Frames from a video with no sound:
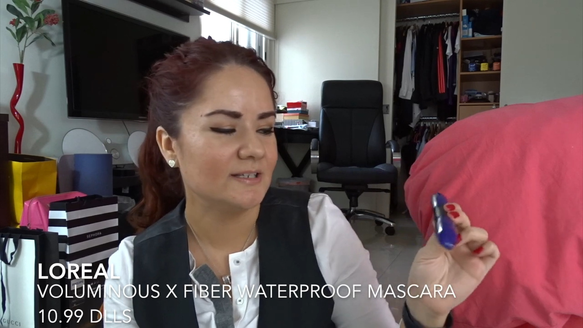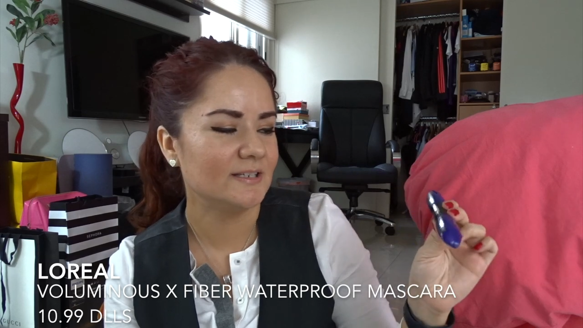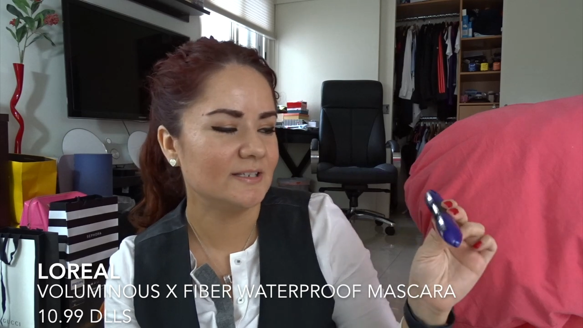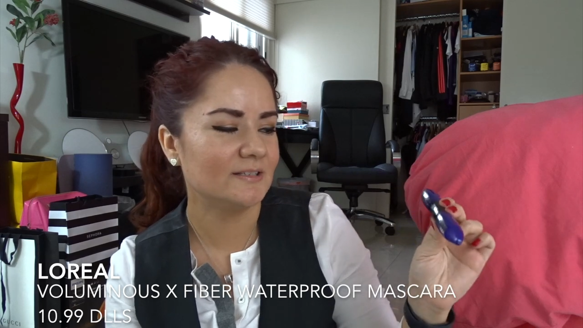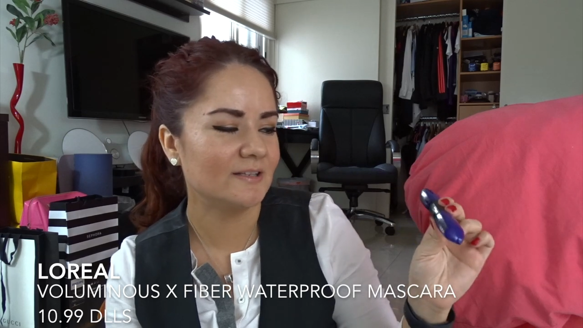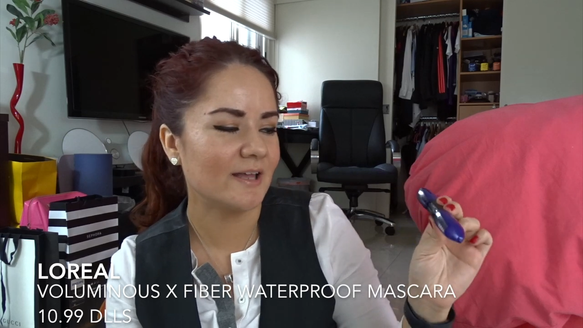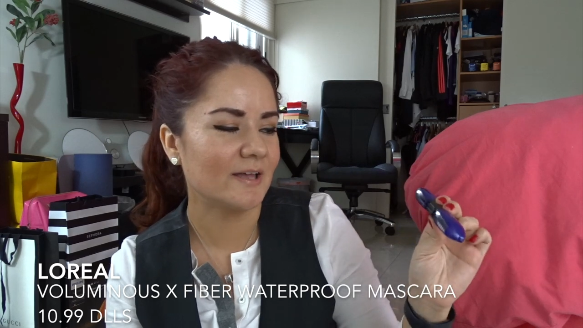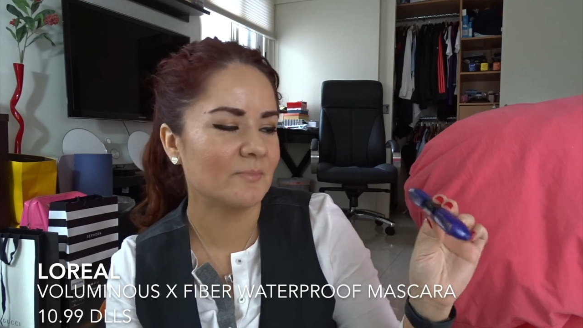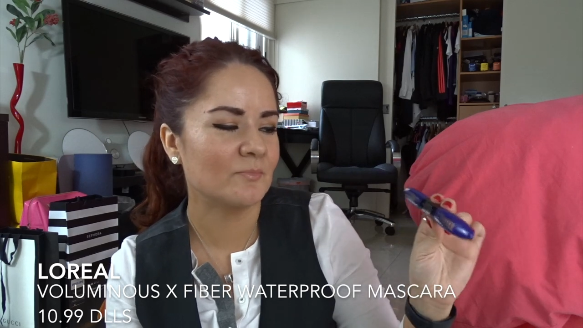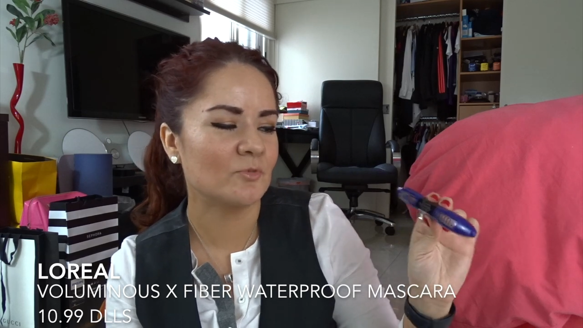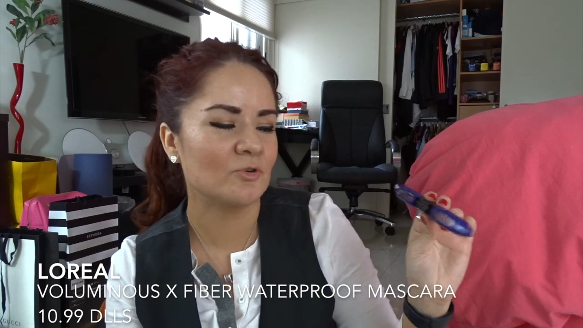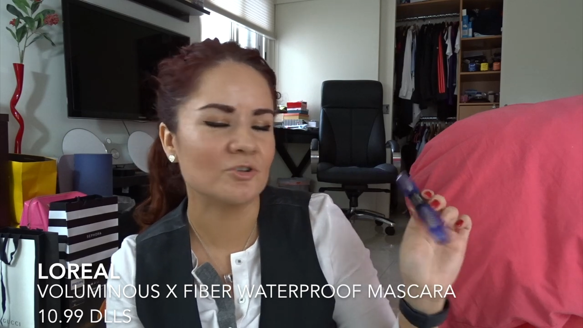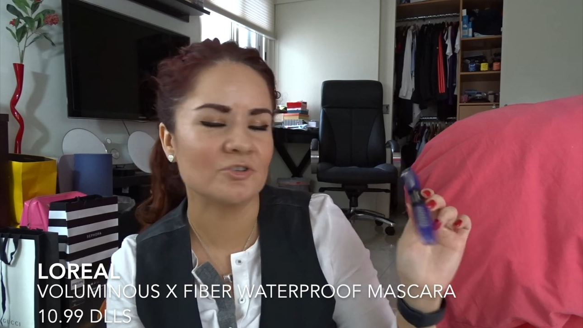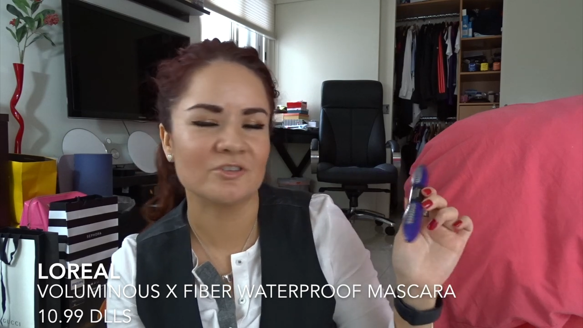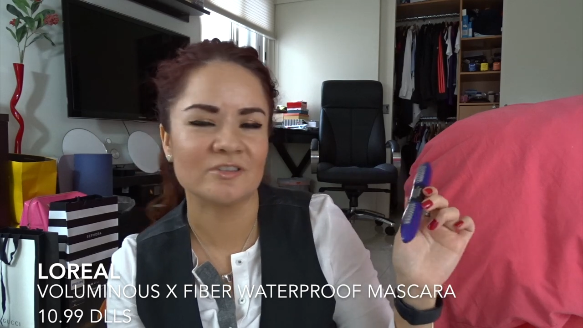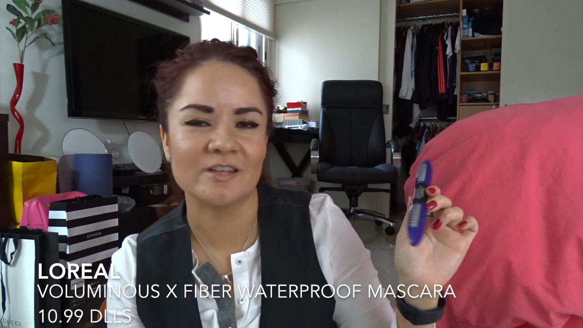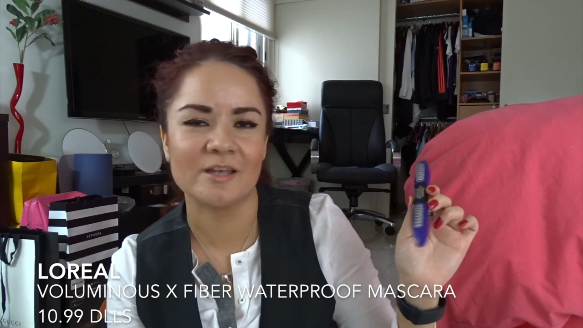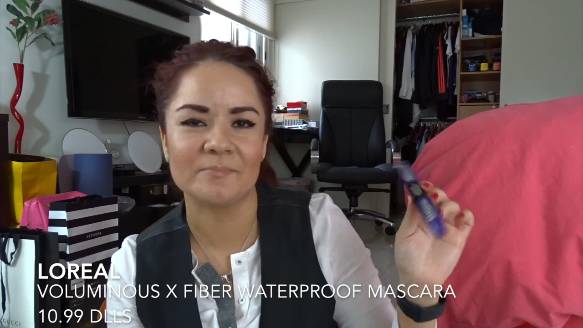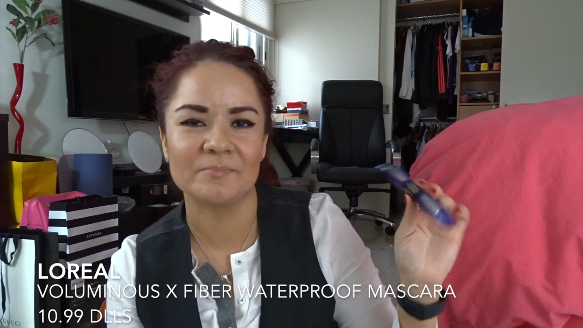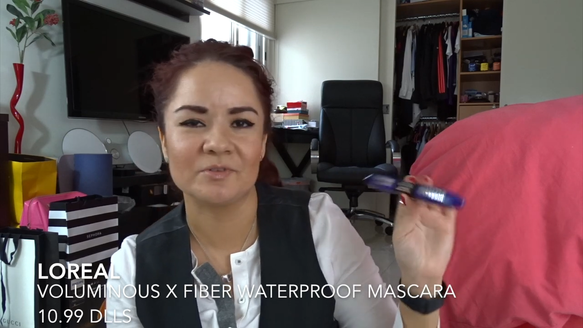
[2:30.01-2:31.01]
it's like more
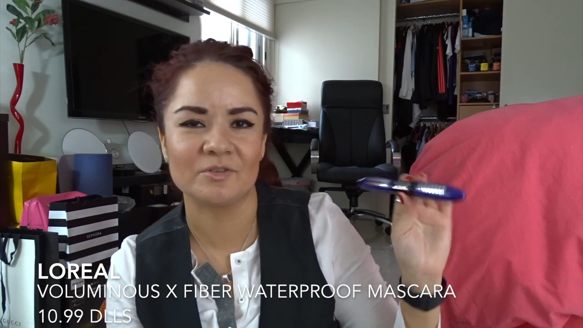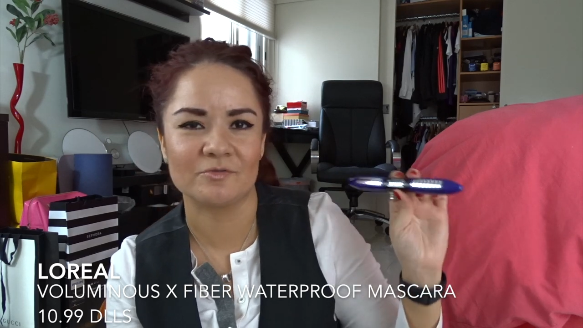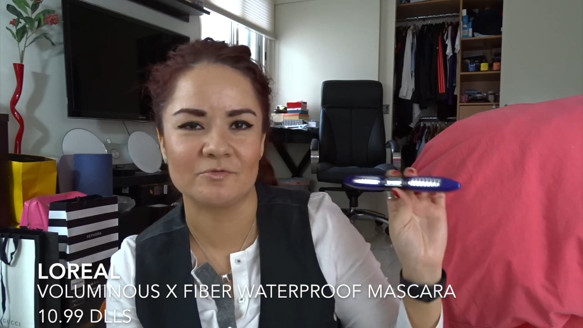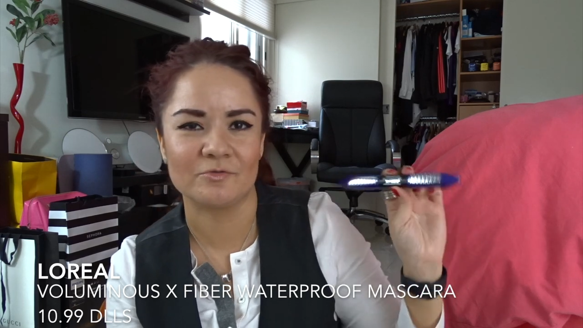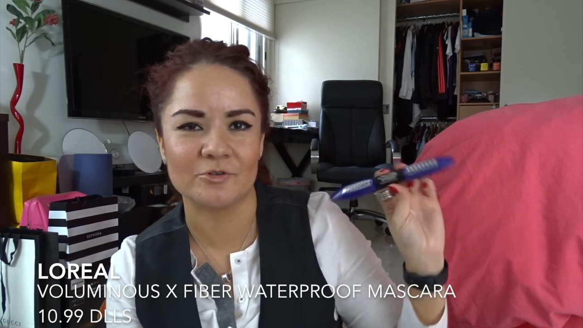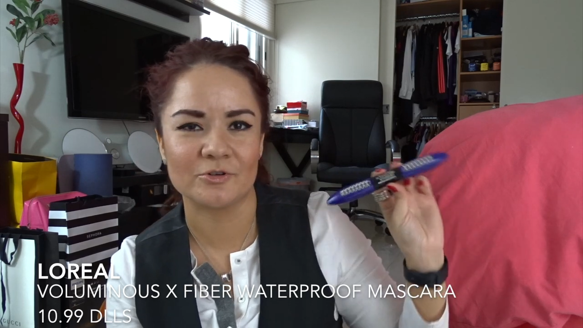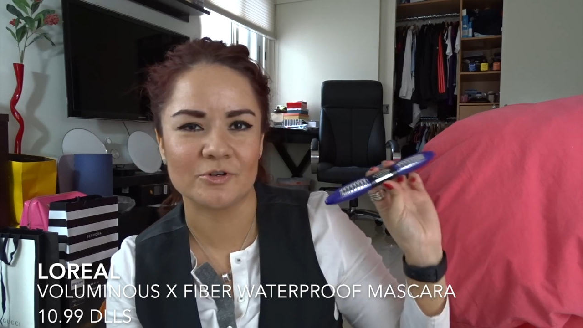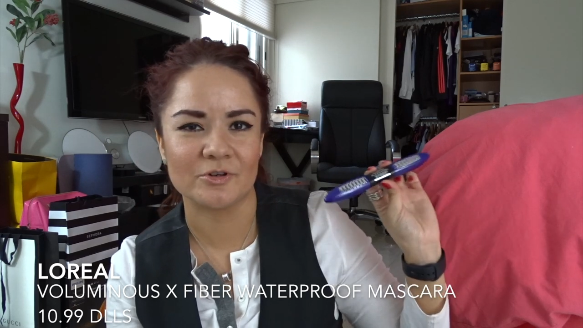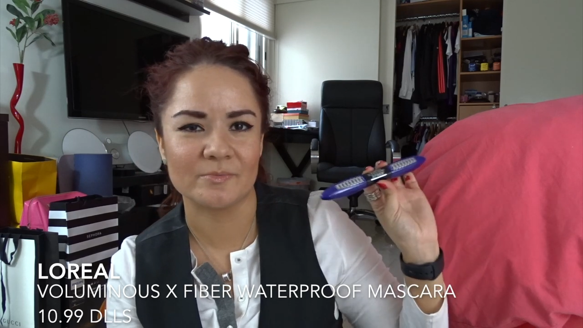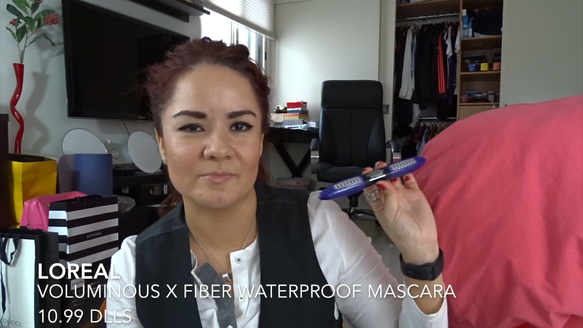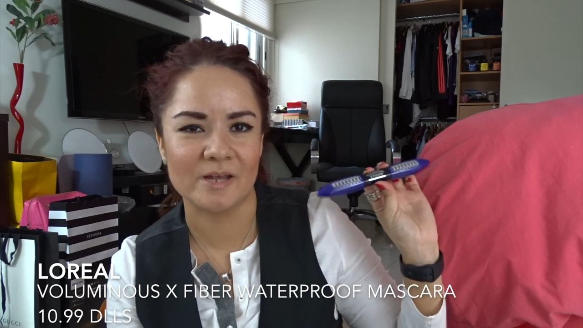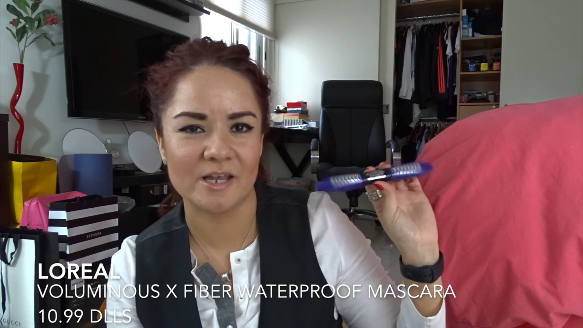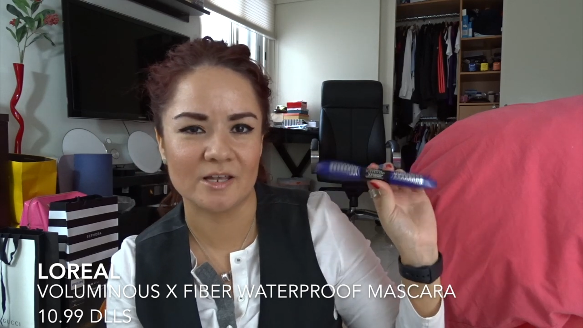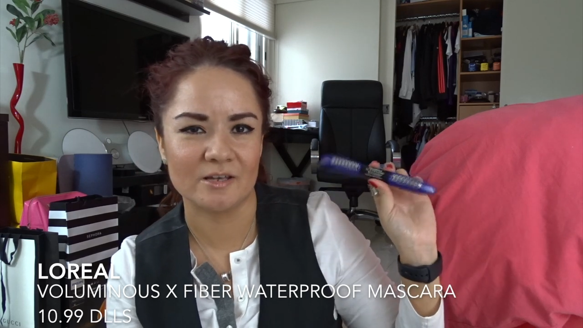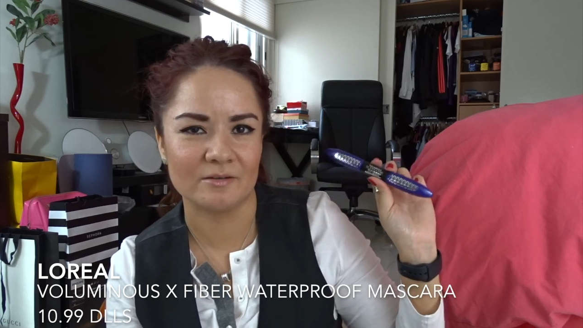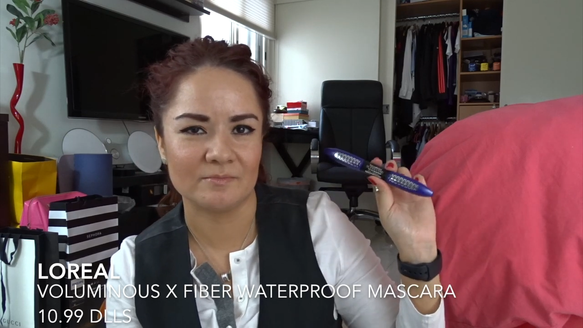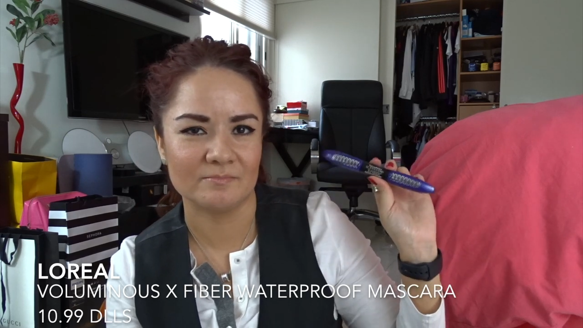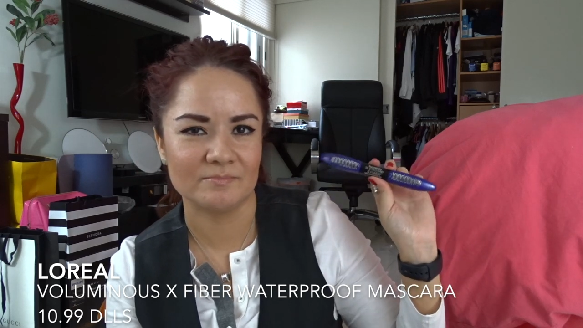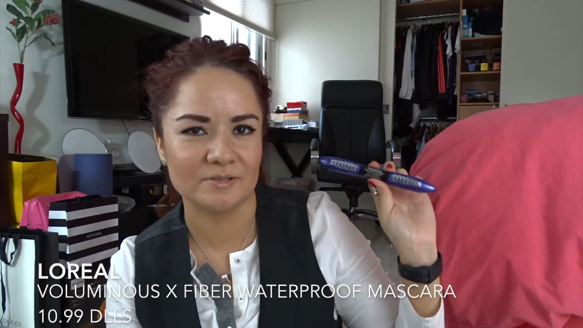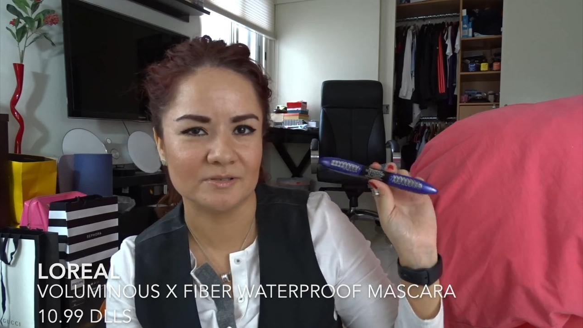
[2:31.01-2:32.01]
steps for your makeup.